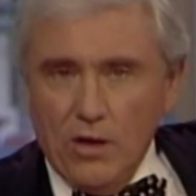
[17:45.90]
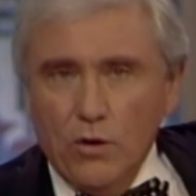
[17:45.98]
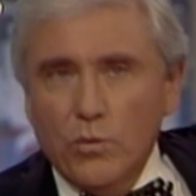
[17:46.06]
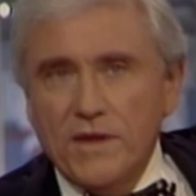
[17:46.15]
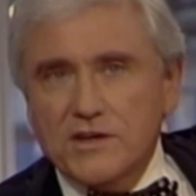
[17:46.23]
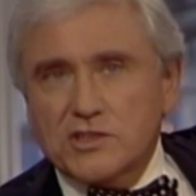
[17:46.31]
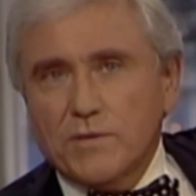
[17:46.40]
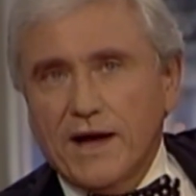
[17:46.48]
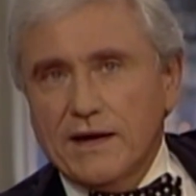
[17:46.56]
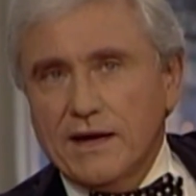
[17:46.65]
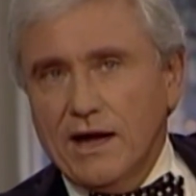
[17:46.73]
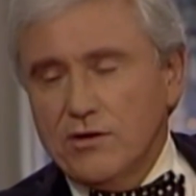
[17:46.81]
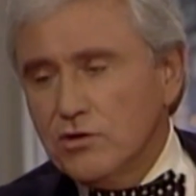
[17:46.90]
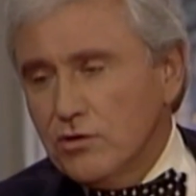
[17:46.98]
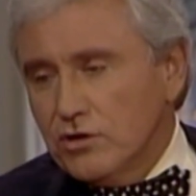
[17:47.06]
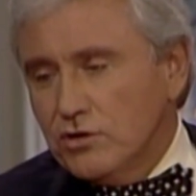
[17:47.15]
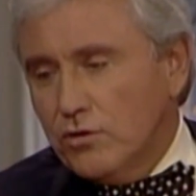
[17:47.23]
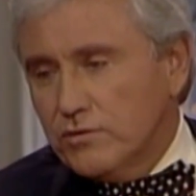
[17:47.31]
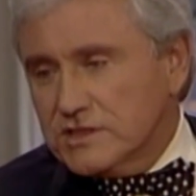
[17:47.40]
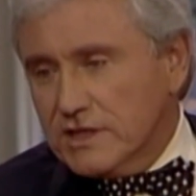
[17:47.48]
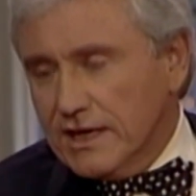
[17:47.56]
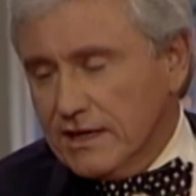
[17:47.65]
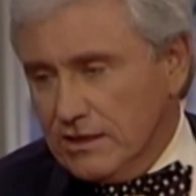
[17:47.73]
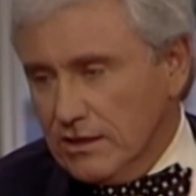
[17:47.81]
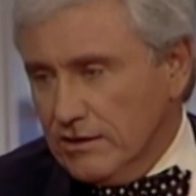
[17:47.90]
With us right now, you always like